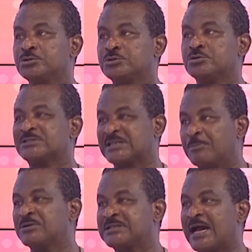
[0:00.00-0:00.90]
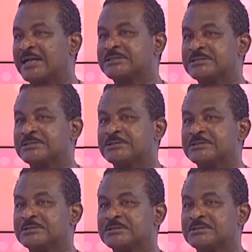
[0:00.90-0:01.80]
to sabotage
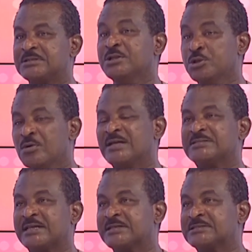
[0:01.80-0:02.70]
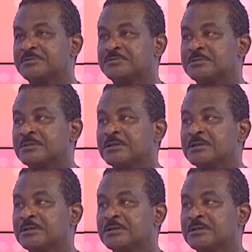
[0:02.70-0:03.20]
the new executives